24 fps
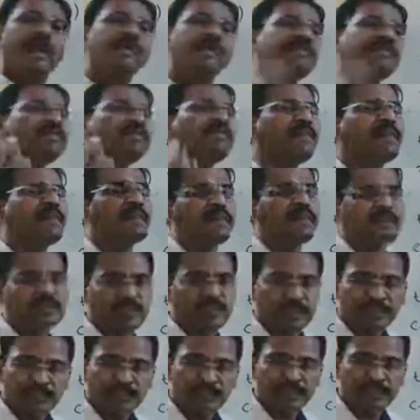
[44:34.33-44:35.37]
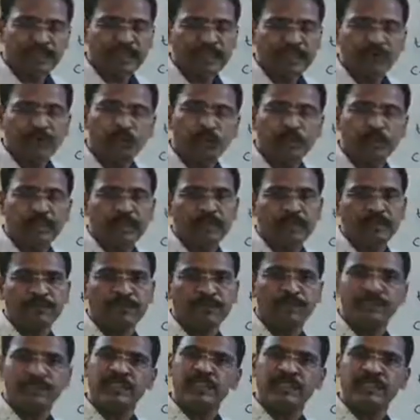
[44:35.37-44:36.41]
everywhere is that common
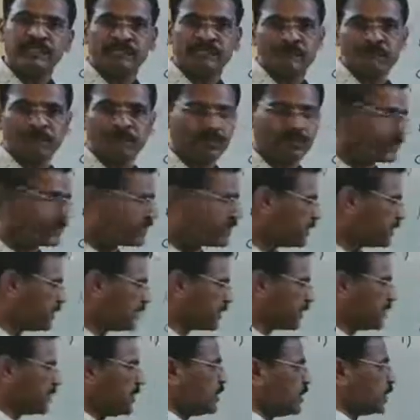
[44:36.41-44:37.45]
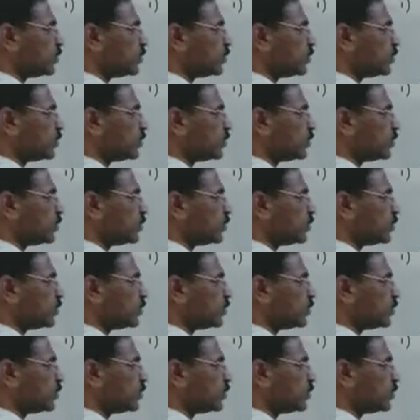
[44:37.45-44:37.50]
difference is constant.